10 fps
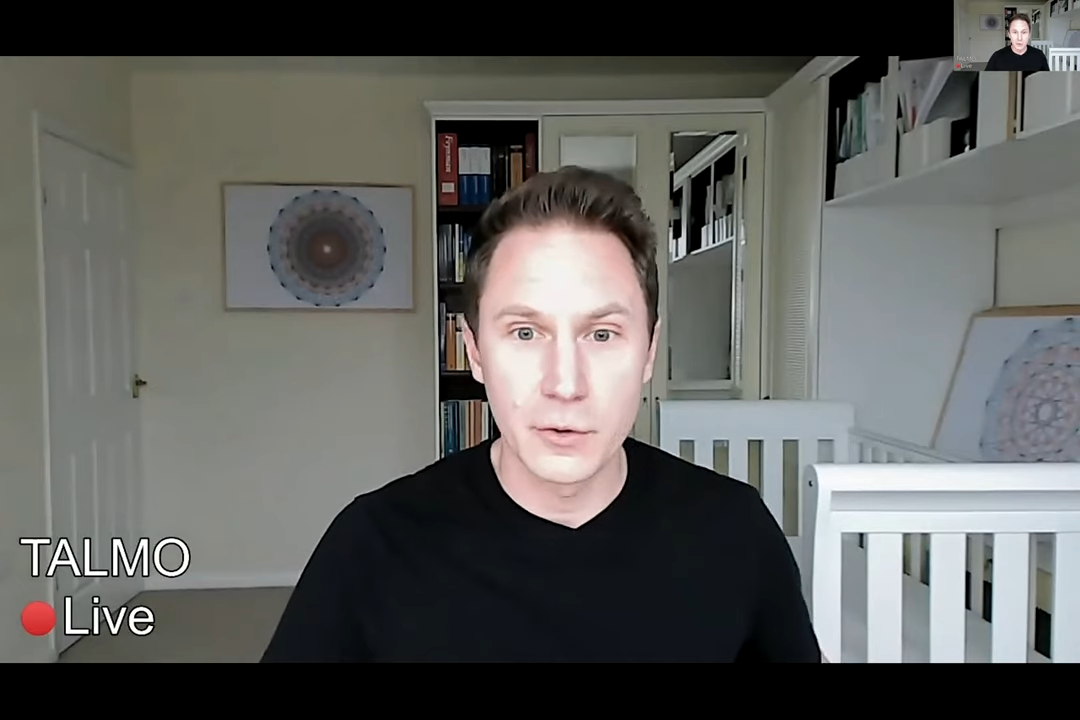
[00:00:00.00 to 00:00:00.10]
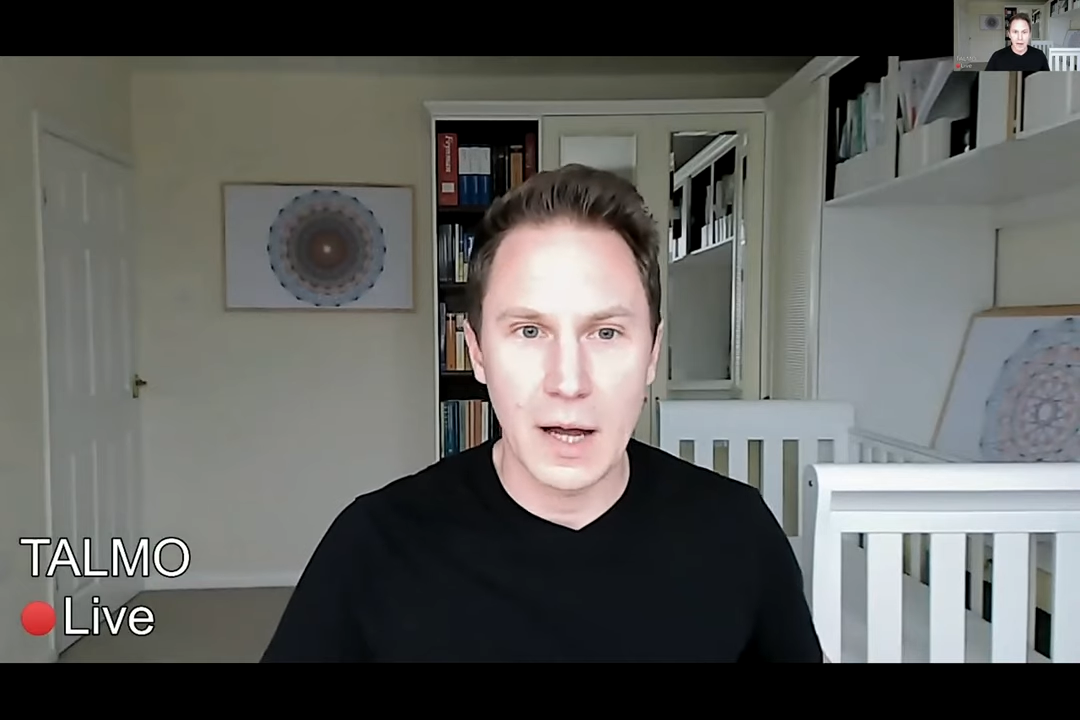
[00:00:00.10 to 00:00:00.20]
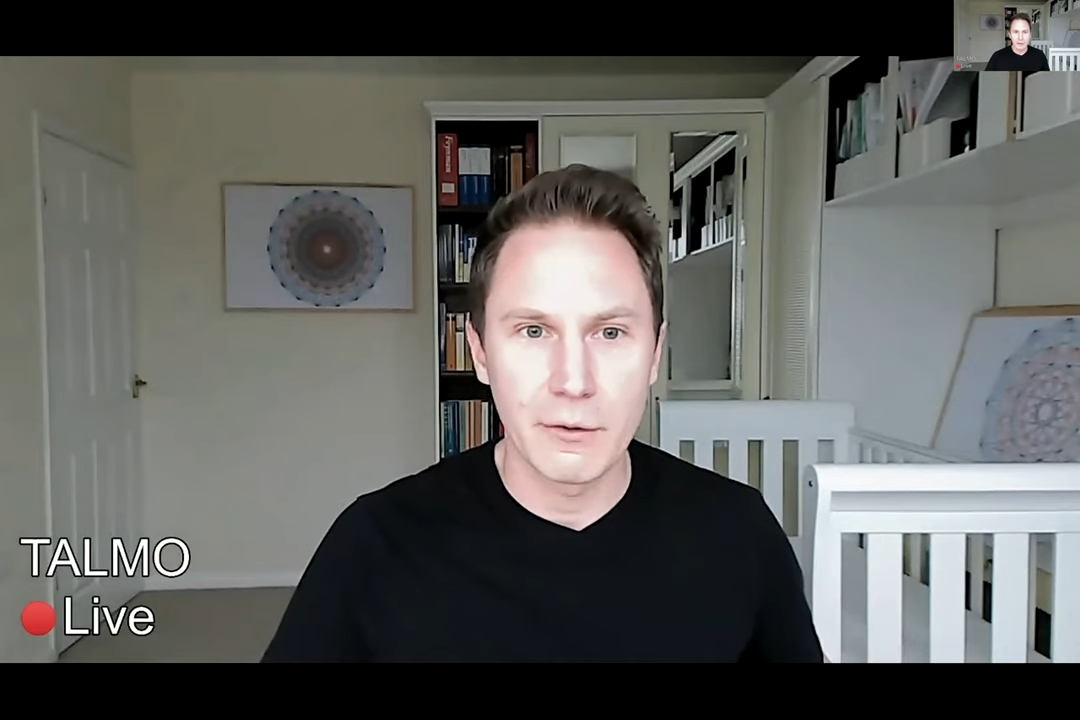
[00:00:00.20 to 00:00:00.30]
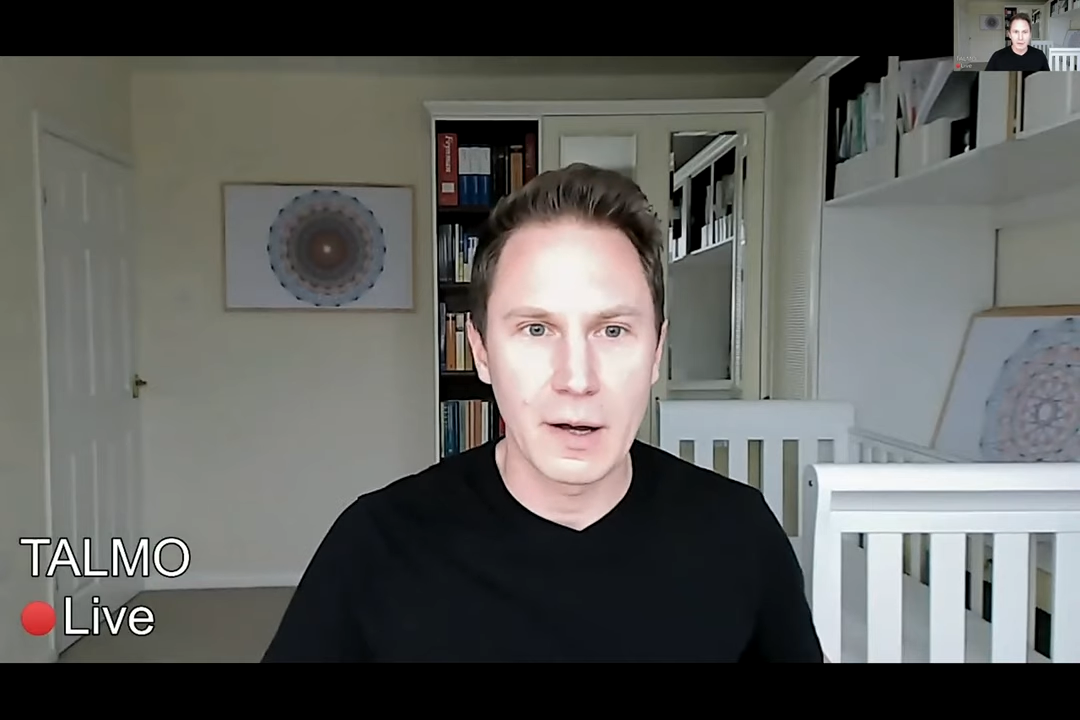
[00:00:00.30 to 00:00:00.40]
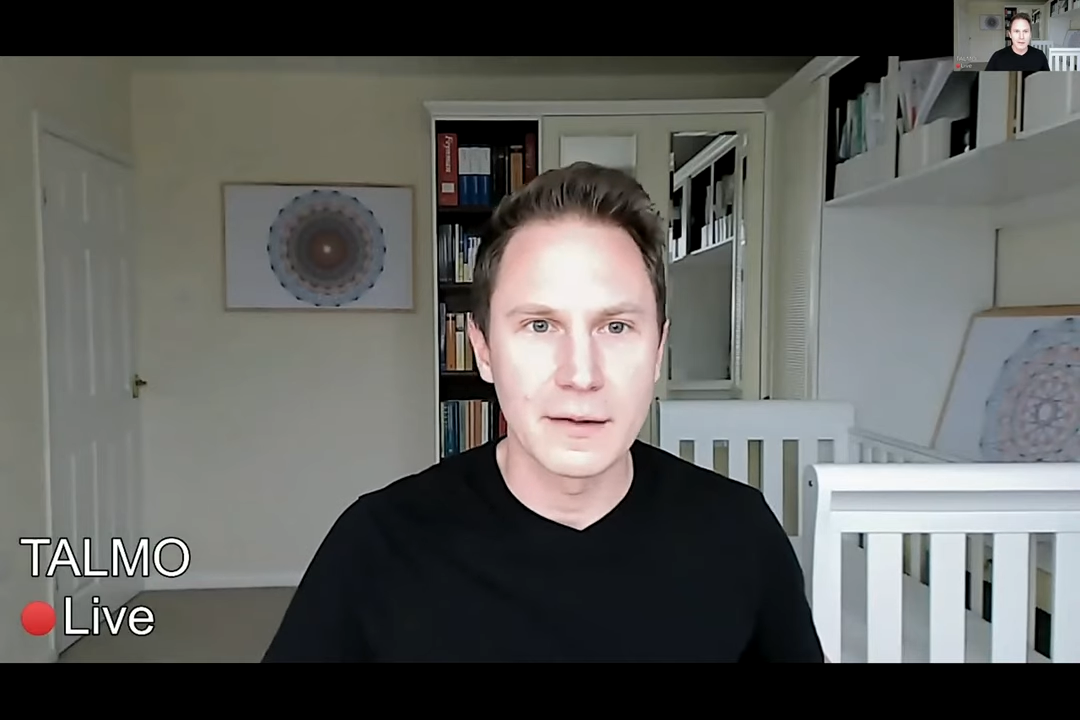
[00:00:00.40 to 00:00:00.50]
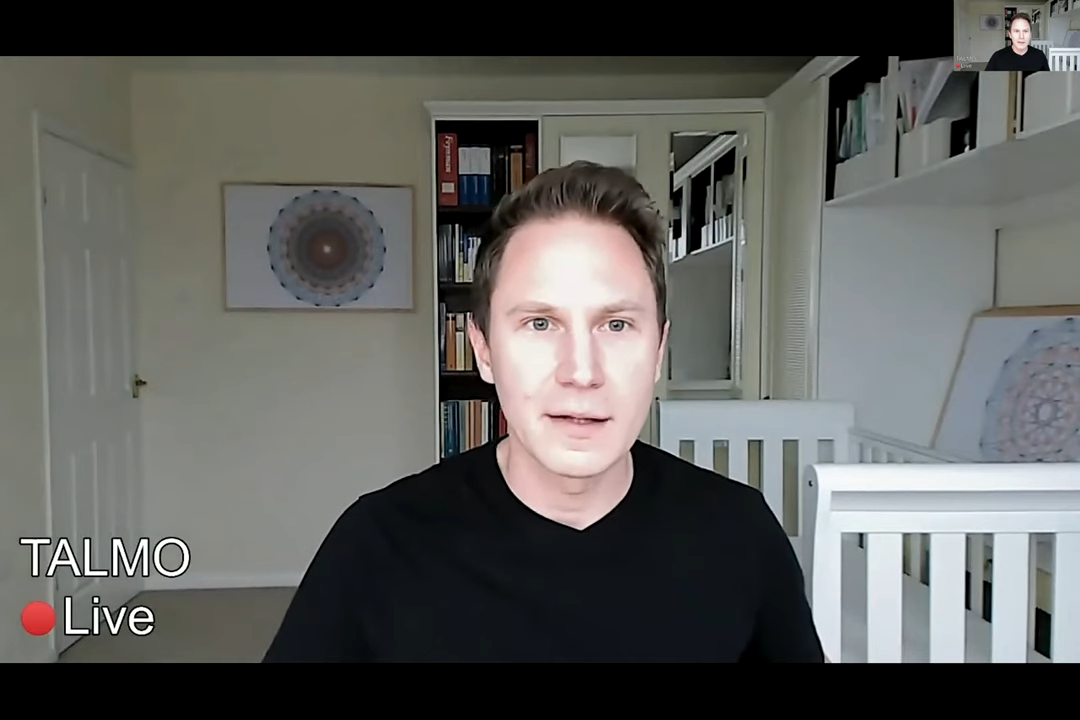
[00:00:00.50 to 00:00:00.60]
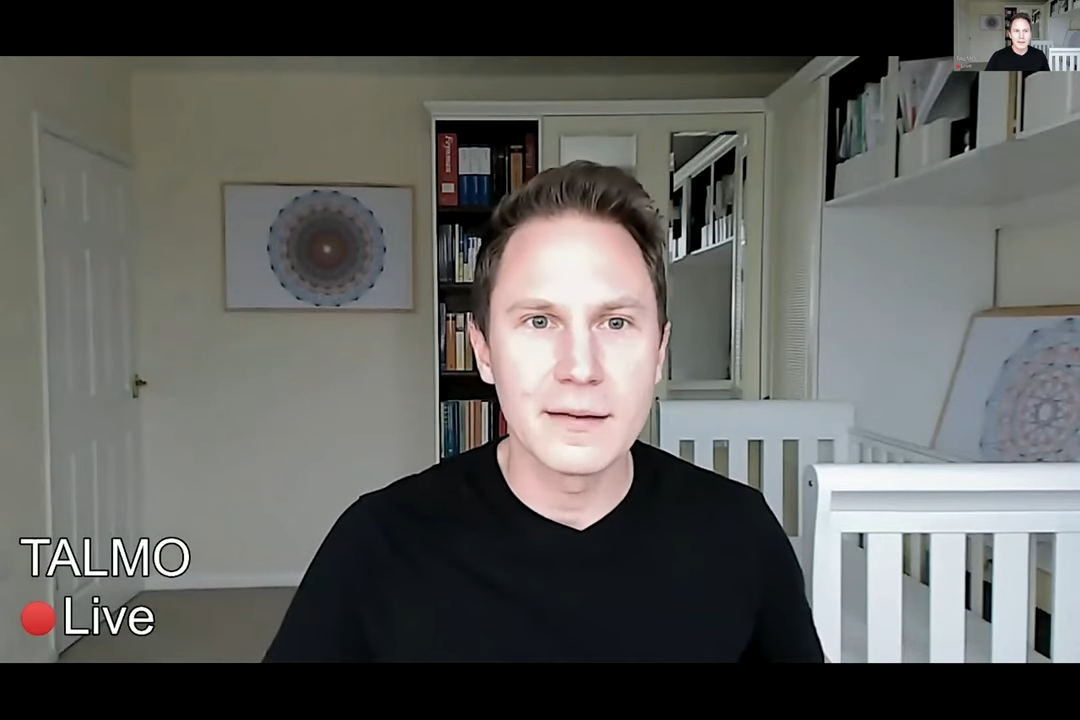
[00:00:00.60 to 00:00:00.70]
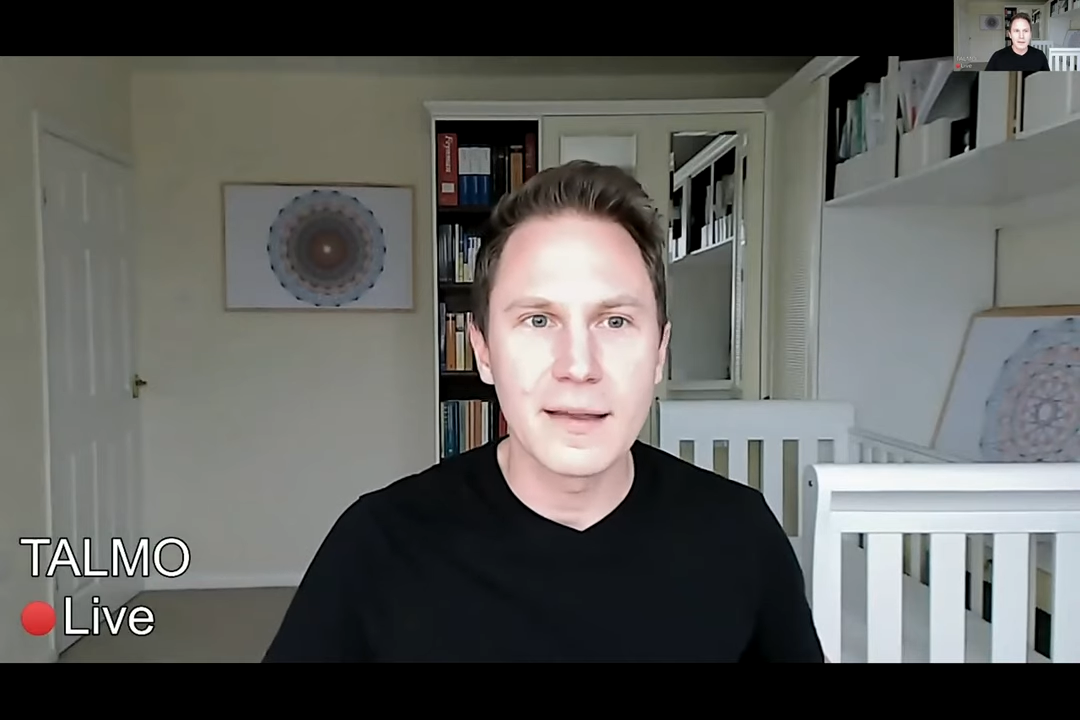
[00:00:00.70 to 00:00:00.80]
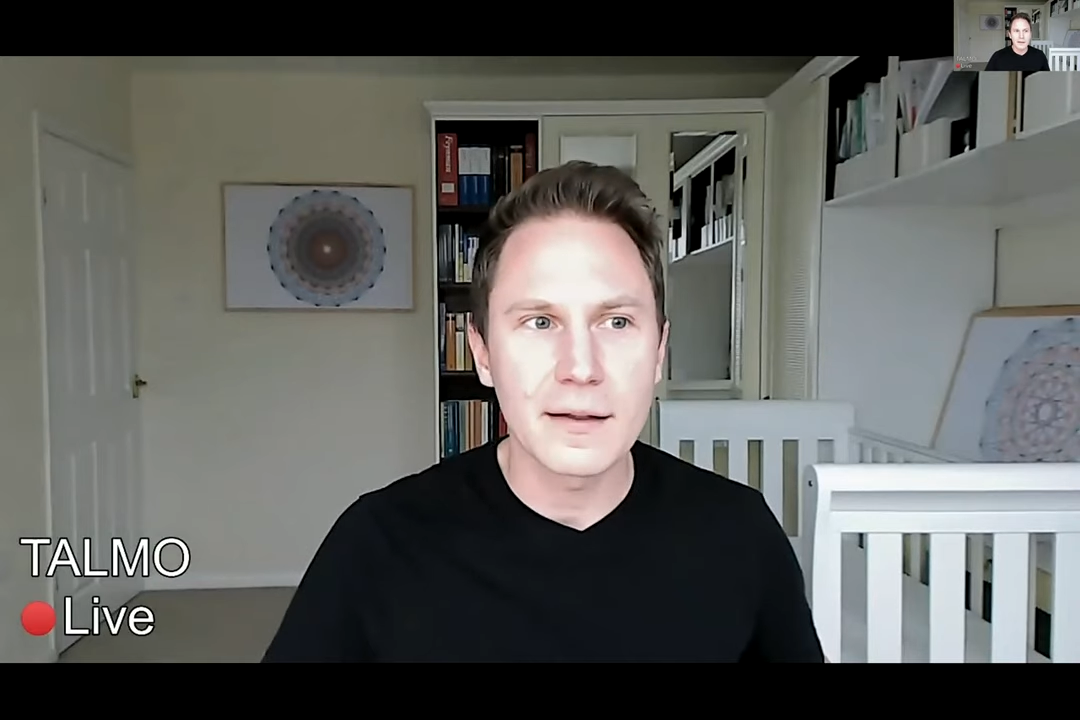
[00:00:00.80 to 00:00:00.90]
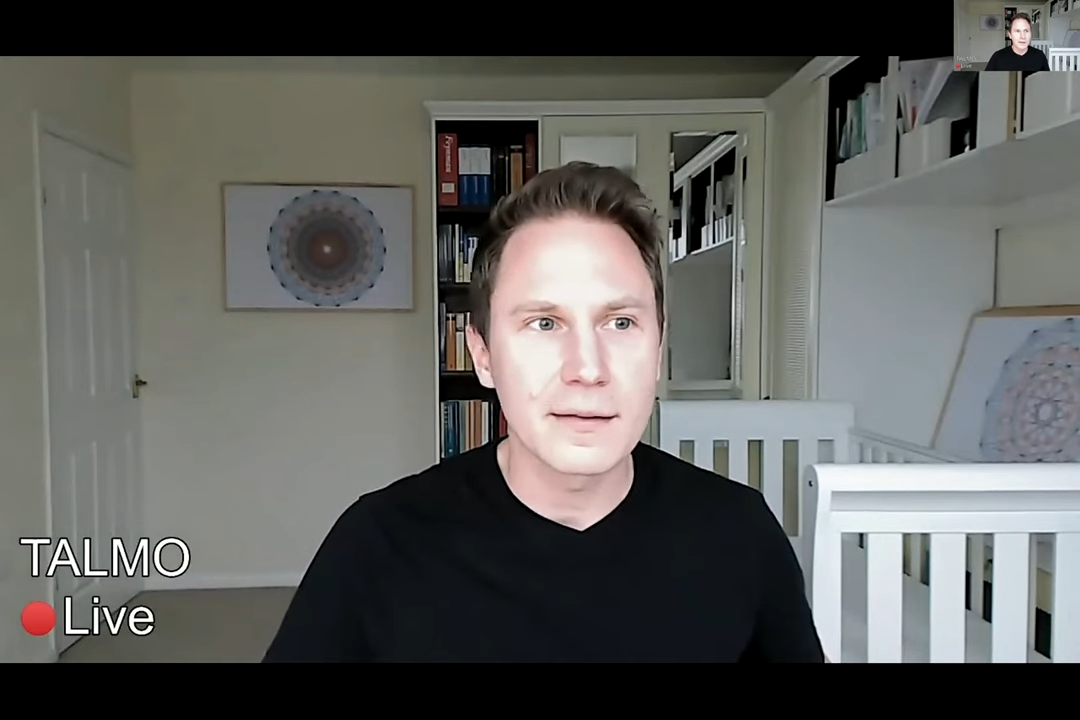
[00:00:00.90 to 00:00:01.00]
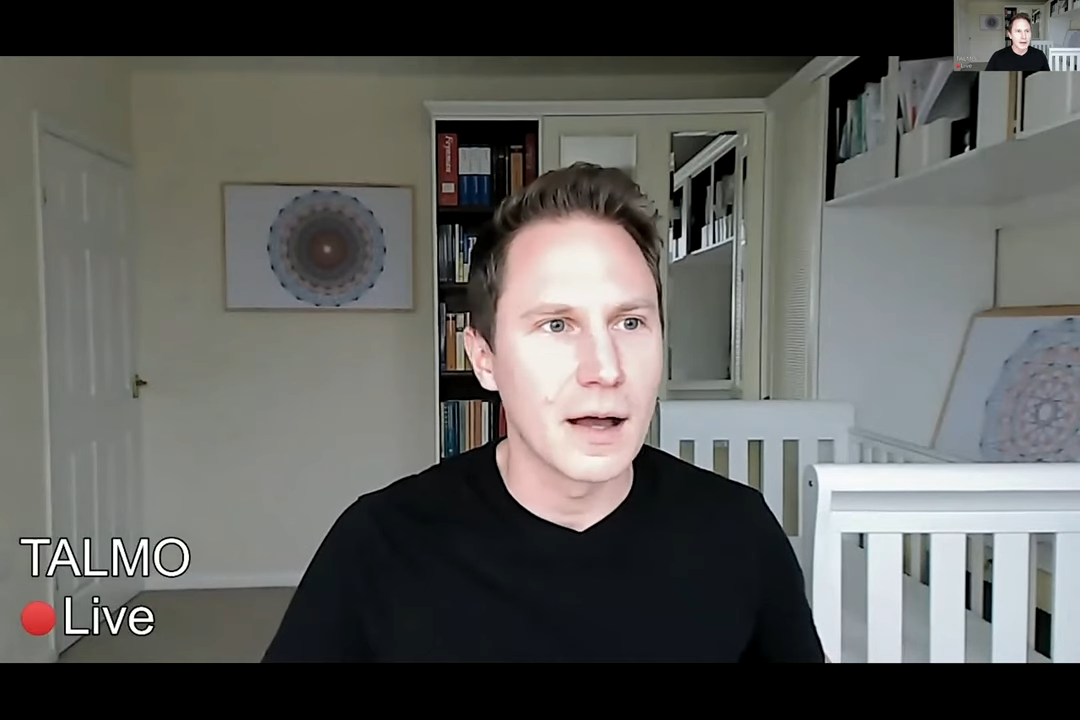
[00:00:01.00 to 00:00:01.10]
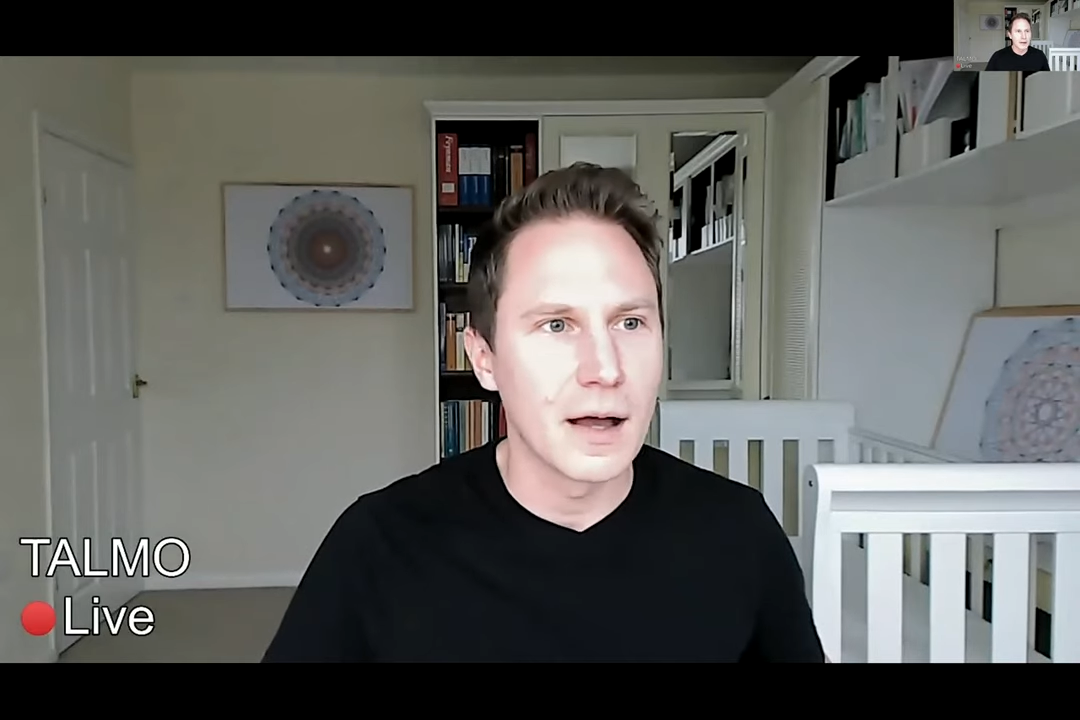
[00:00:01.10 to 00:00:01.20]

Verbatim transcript: you how I did that. I